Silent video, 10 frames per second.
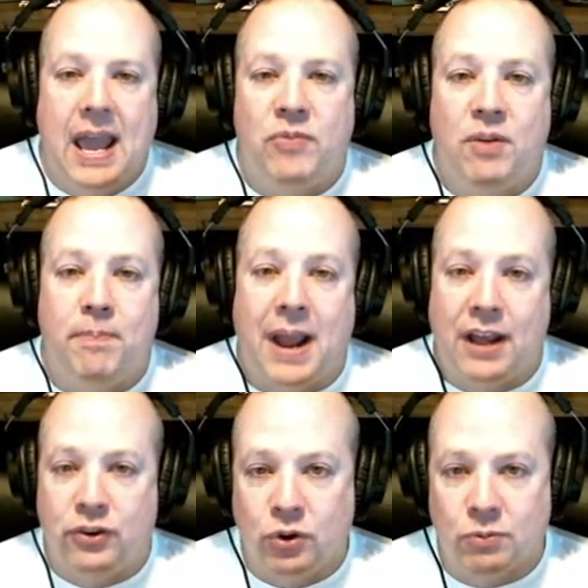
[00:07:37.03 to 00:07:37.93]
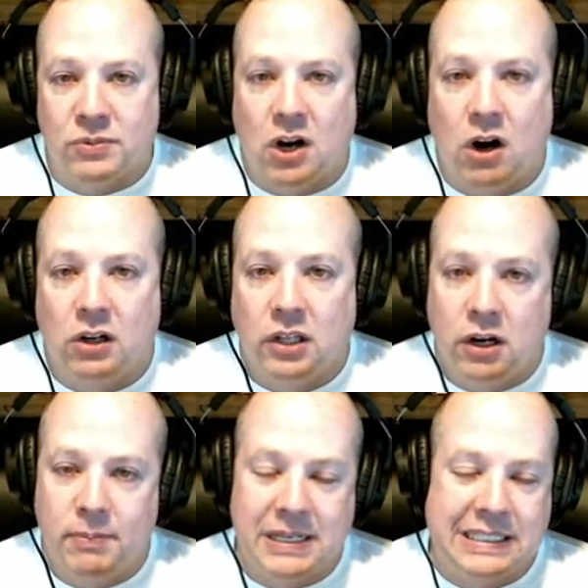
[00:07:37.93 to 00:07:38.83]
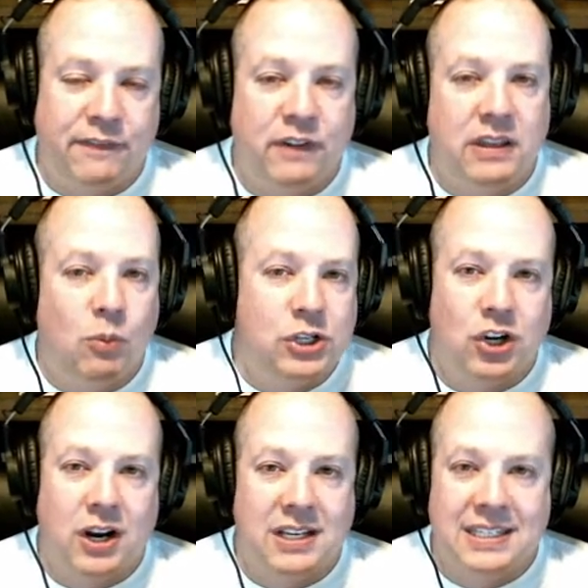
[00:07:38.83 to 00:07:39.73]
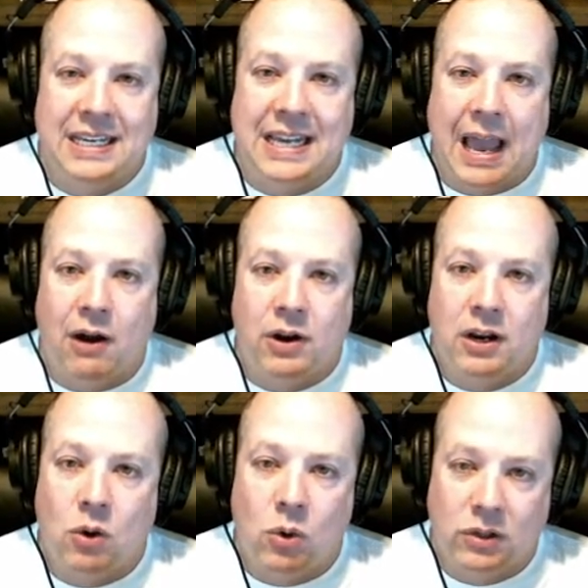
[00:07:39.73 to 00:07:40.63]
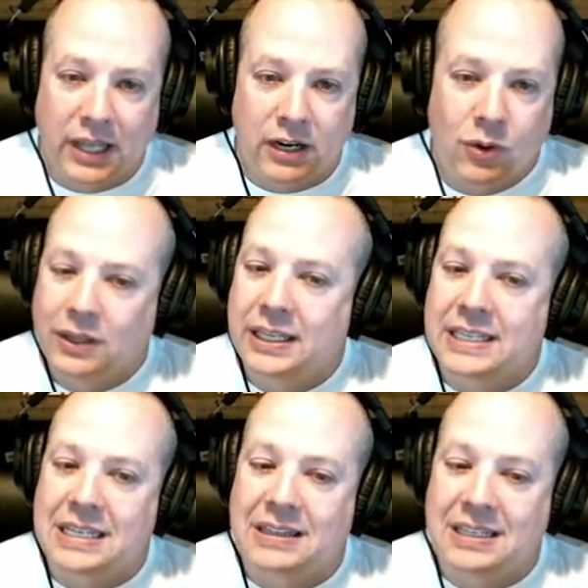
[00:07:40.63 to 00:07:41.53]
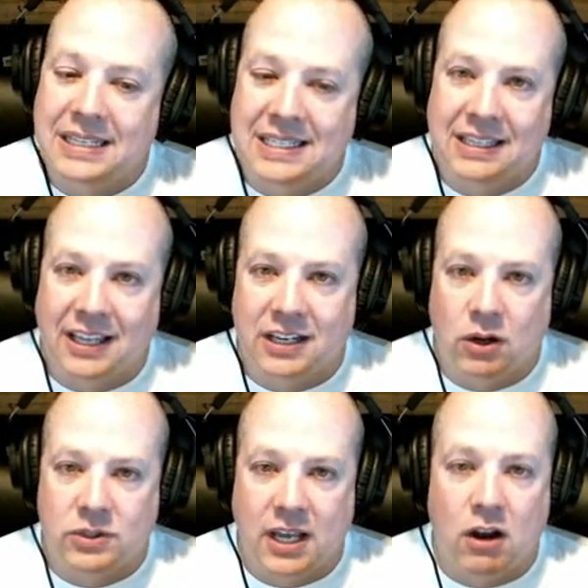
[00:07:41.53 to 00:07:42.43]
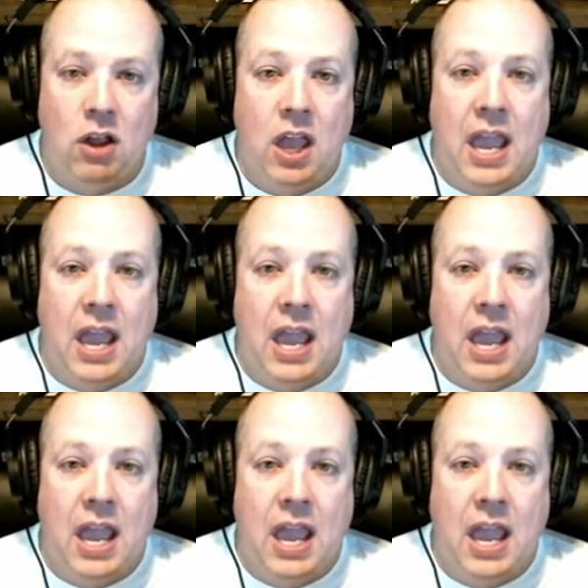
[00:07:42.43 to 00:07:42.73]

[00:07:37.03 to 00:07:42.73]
The bathrooms are a little bit different than what you're going to see out in Orlando, at least at the Disneyland Hotel.